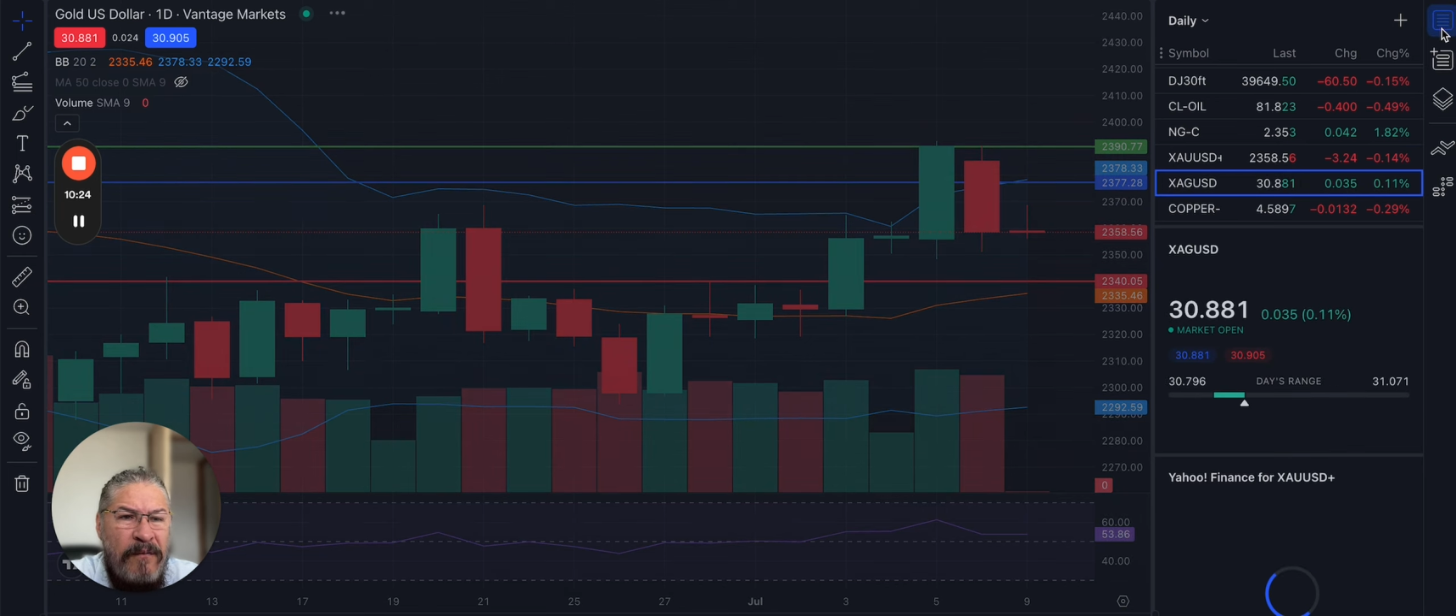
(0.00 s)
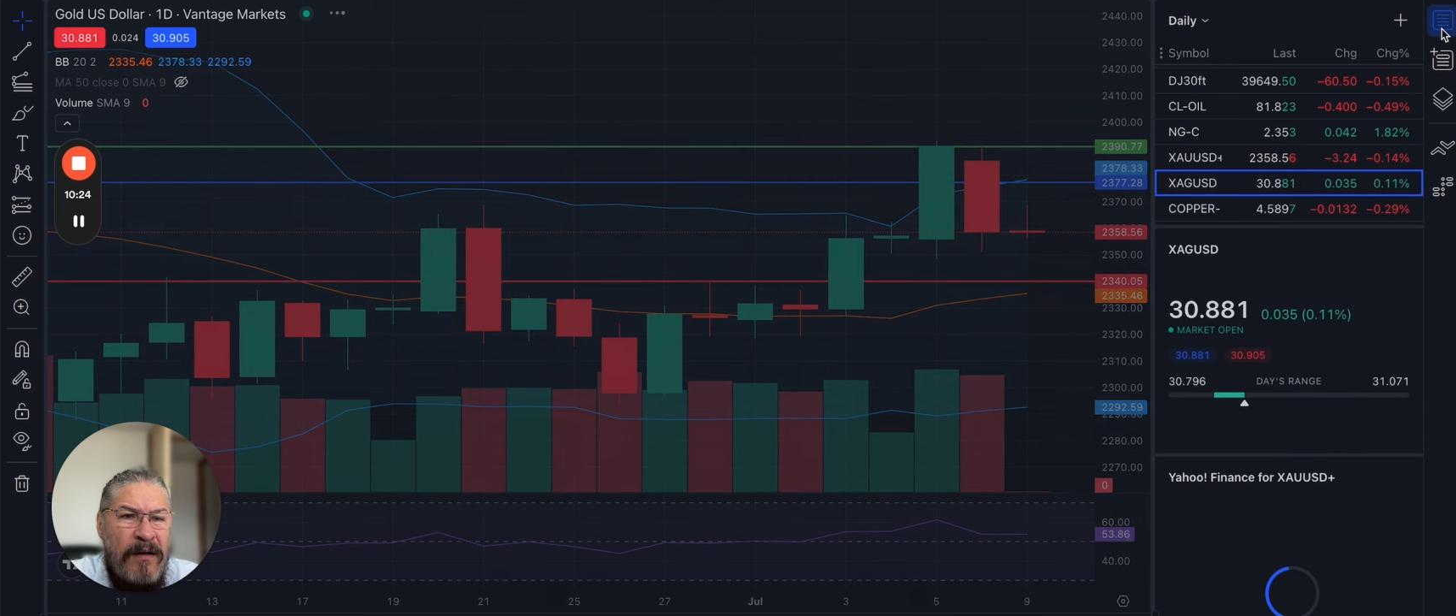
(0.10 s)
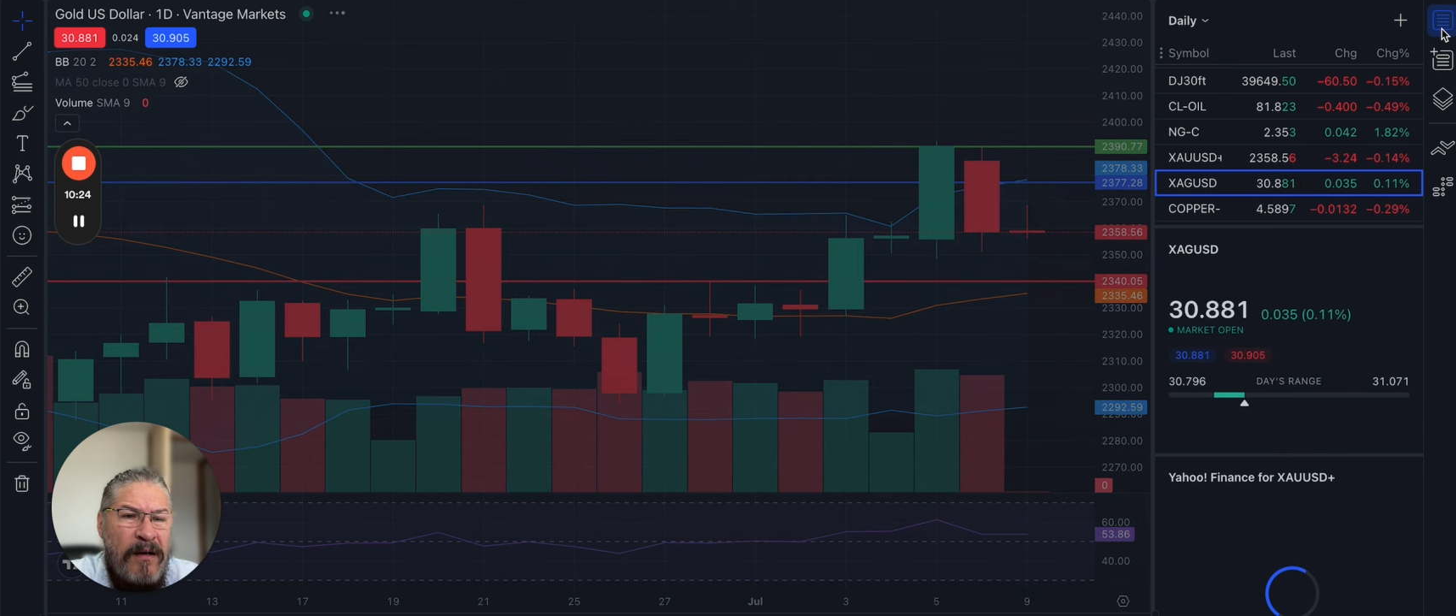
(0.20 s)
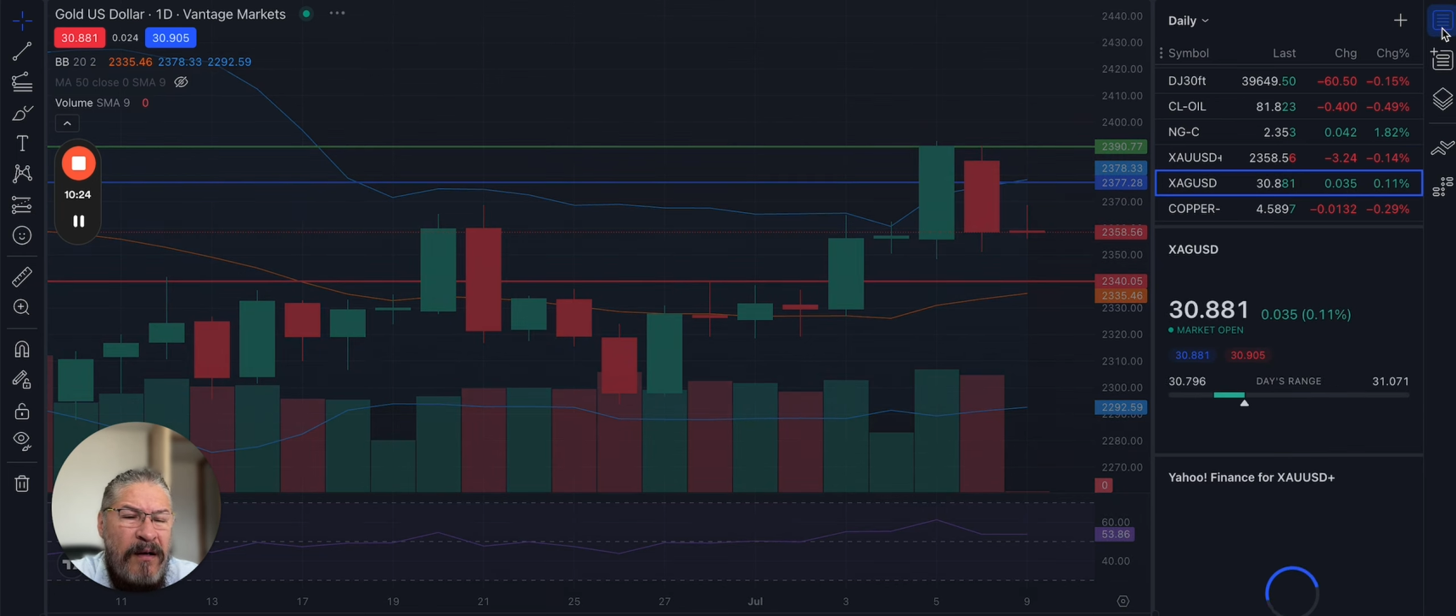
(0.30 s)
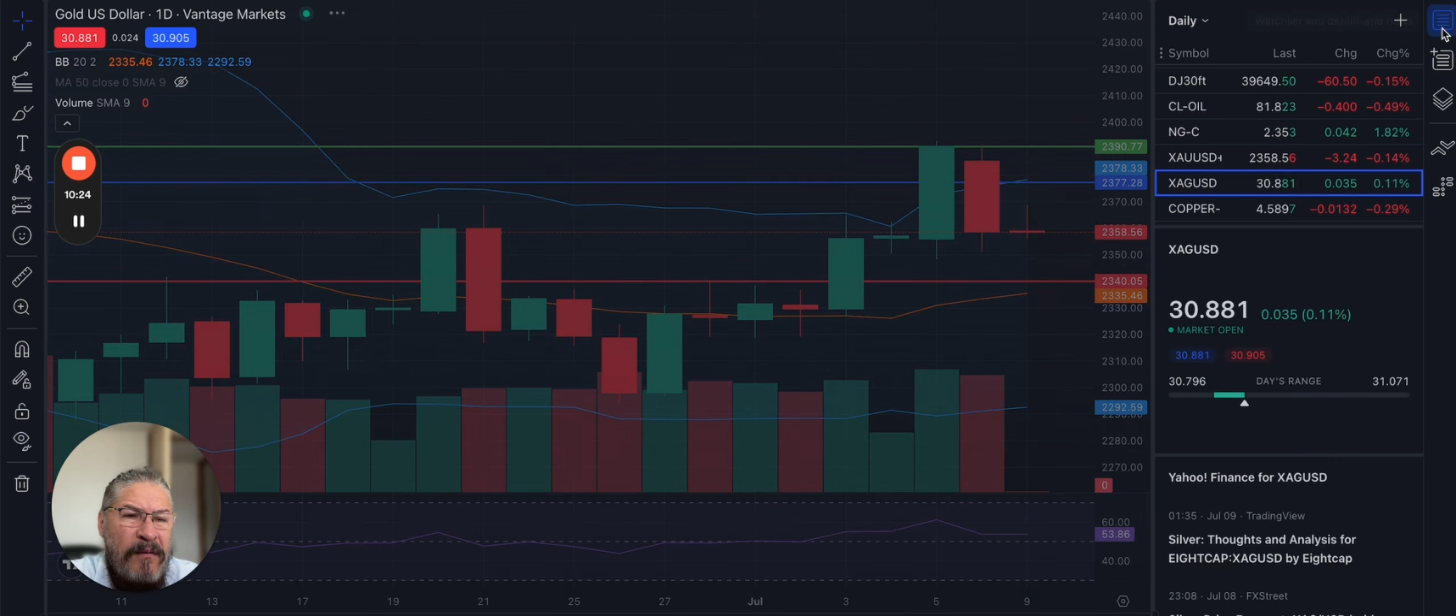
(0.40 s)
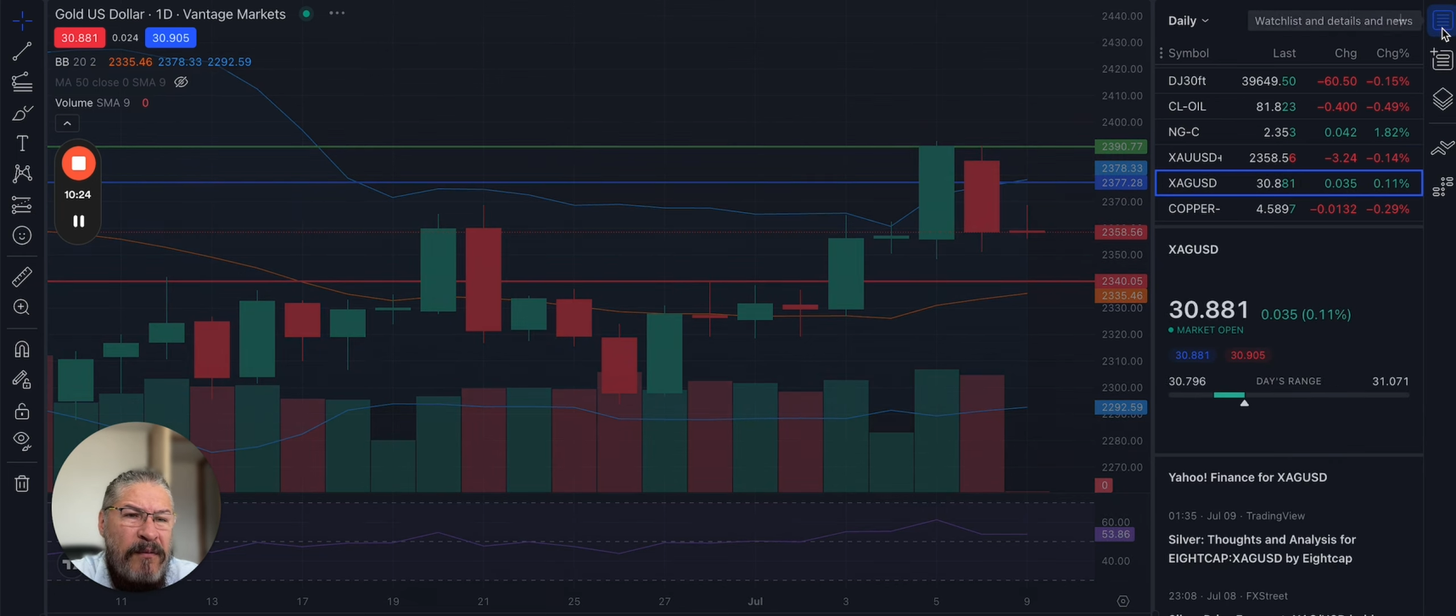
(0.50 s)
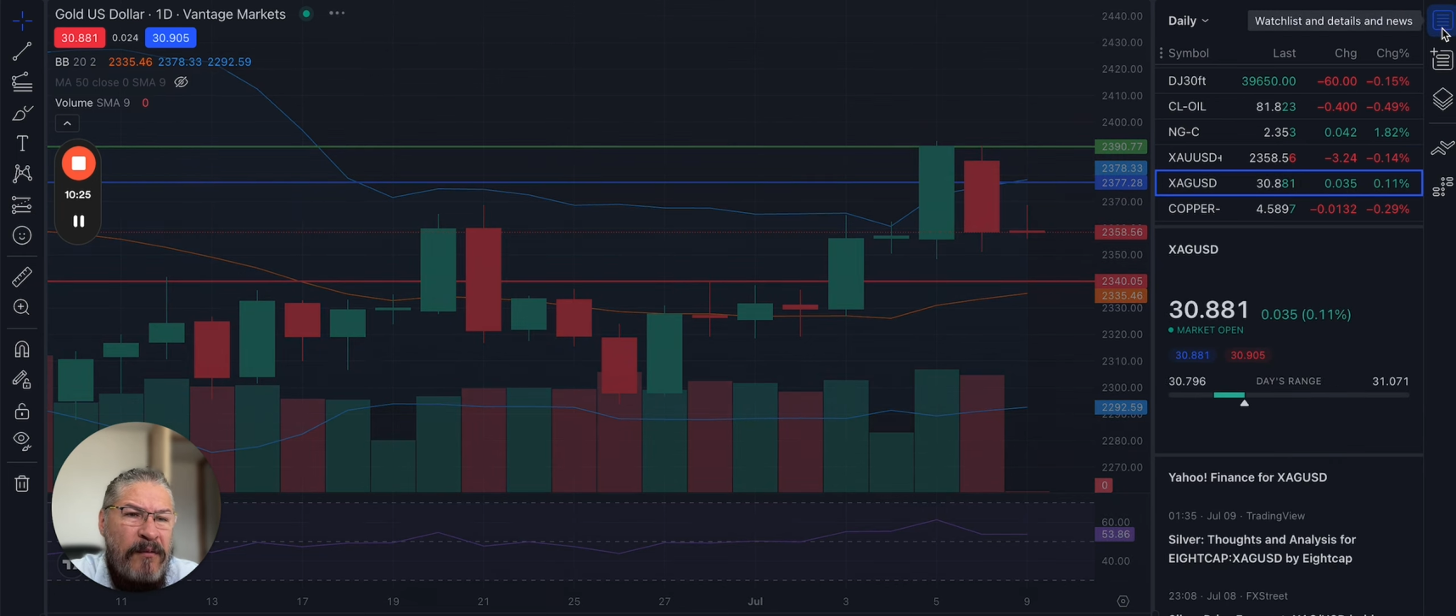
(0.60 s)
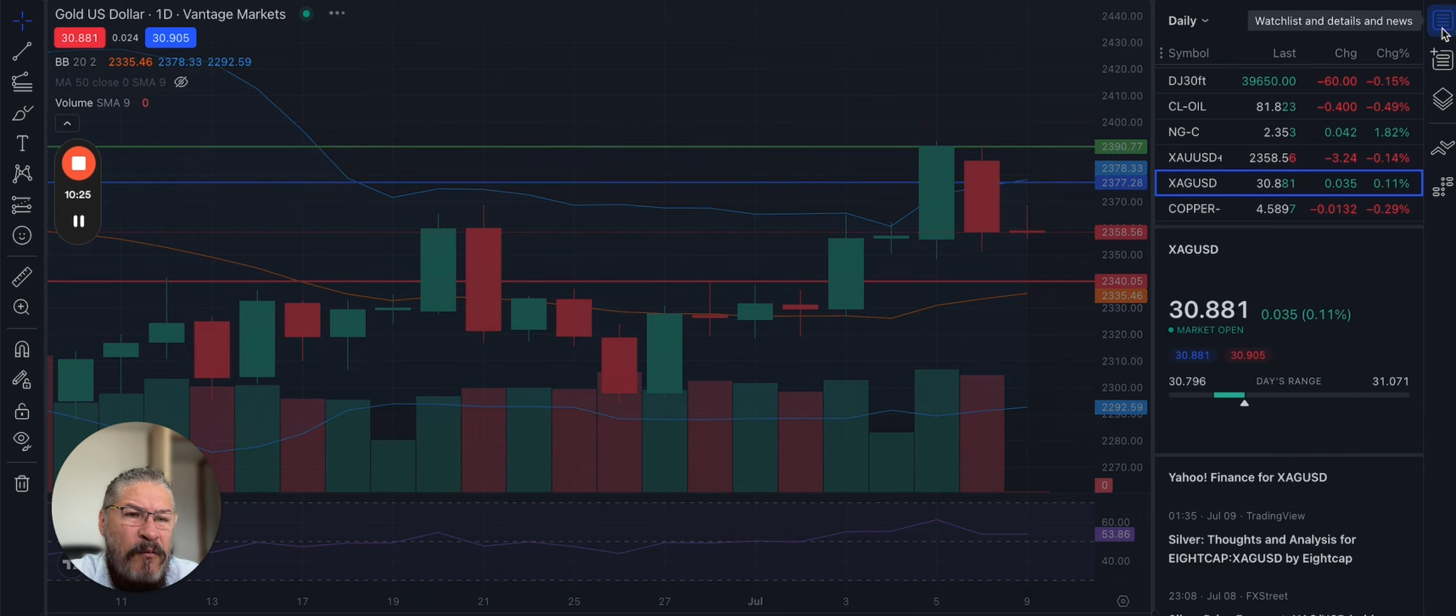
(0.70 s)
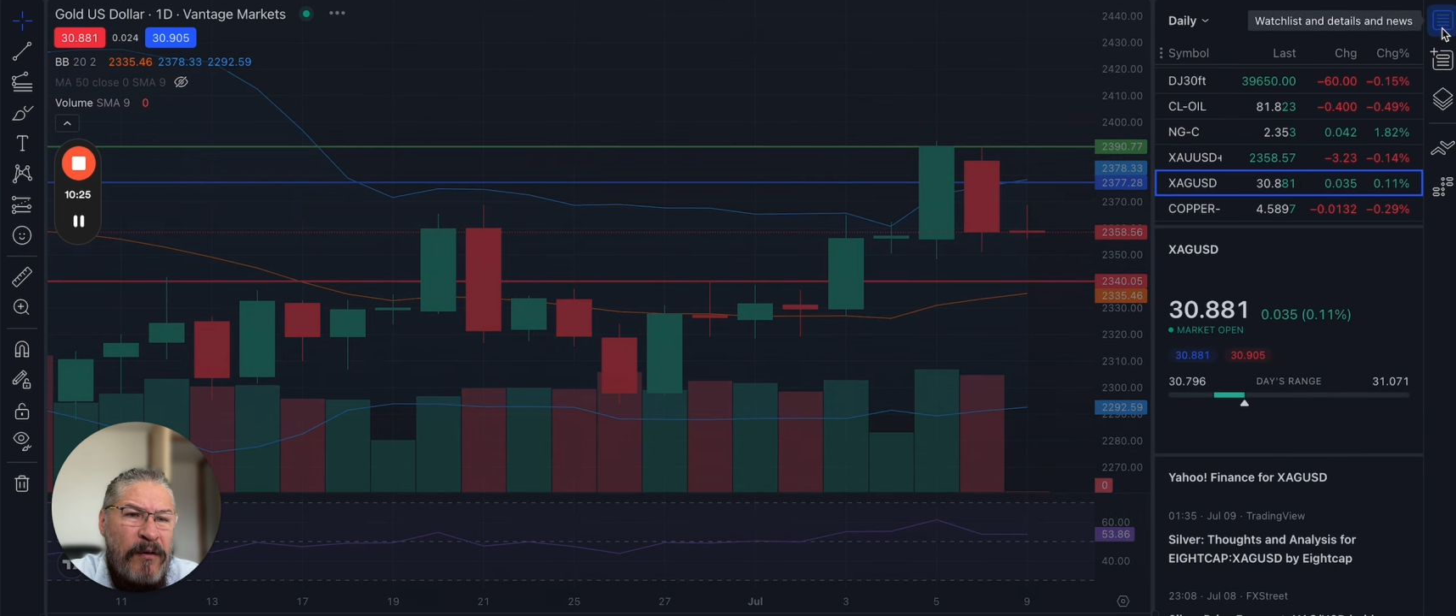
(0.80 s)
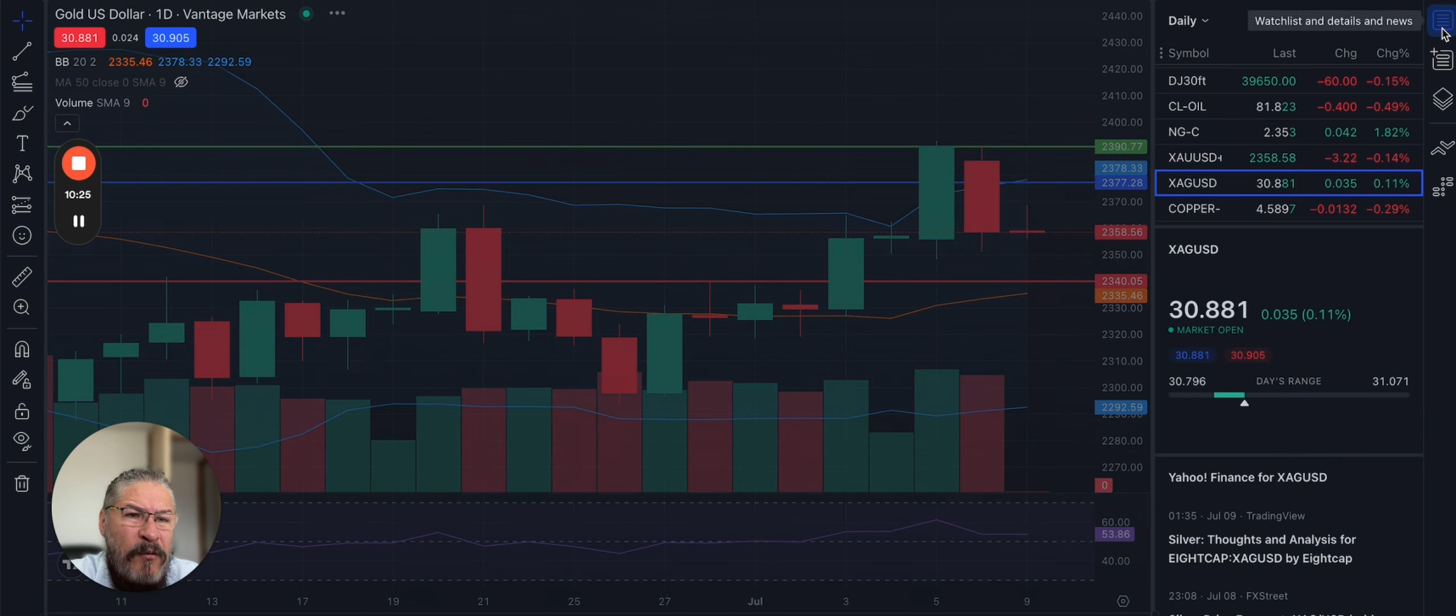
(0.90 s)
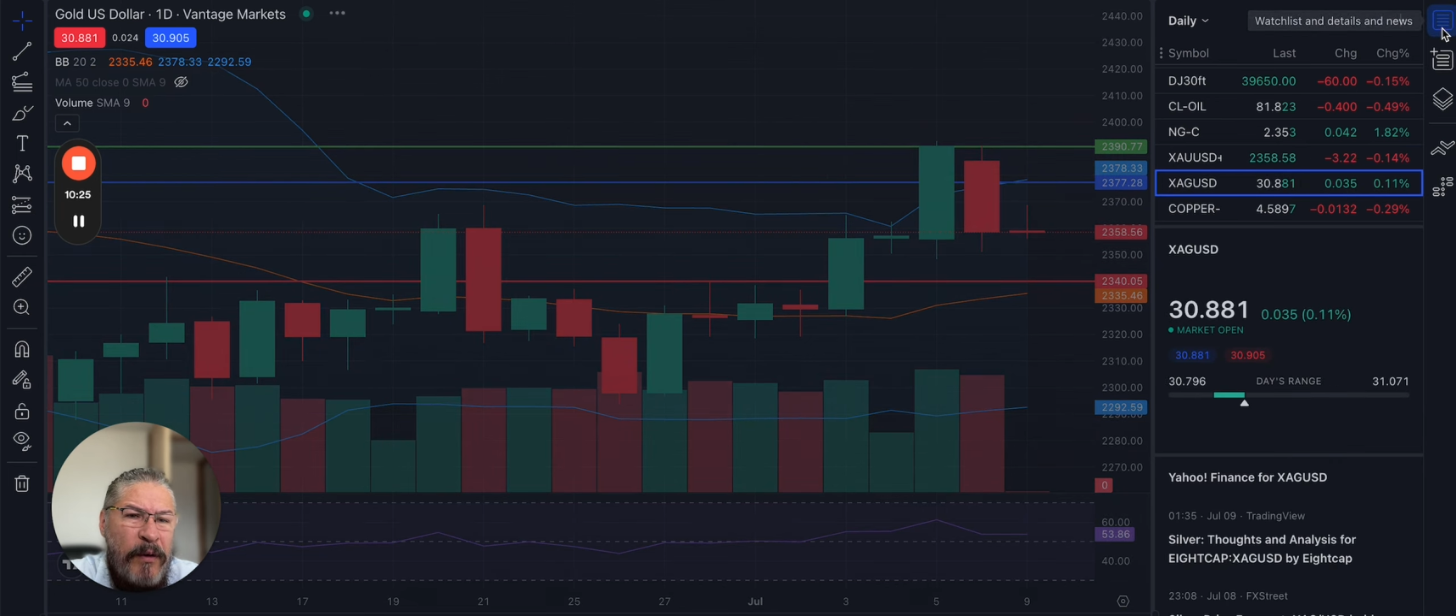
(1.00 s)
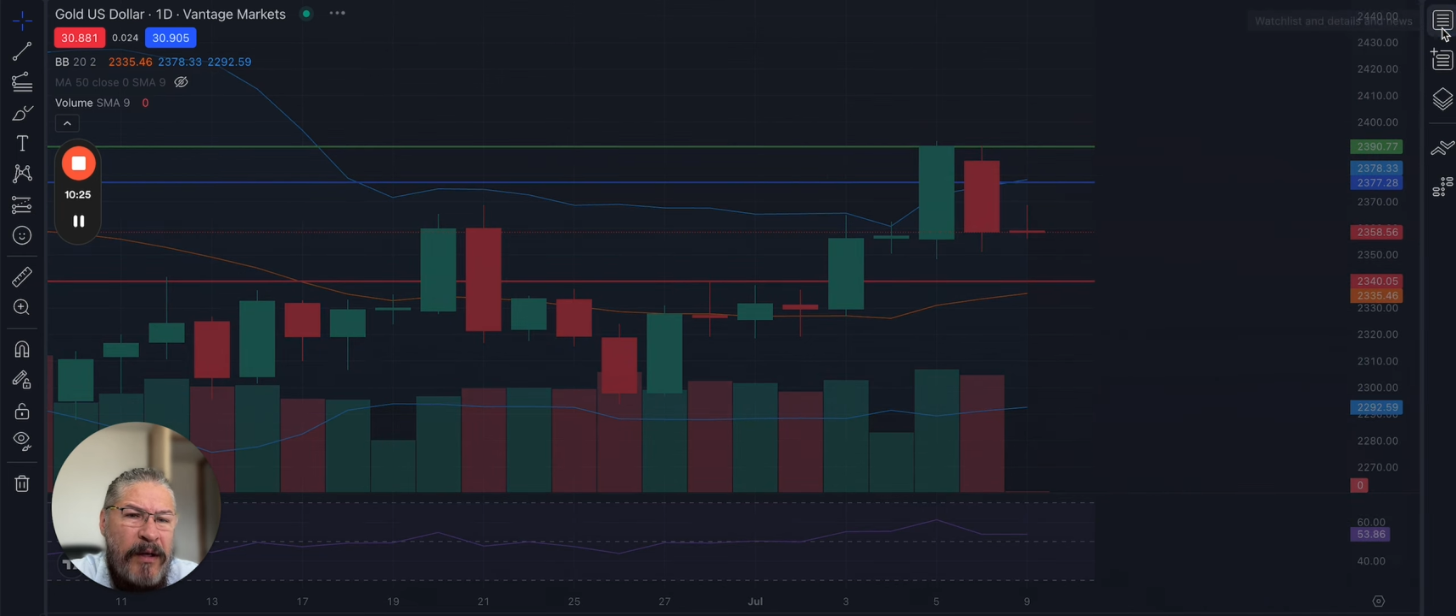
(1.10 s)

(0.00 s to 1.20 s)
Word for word: uh, one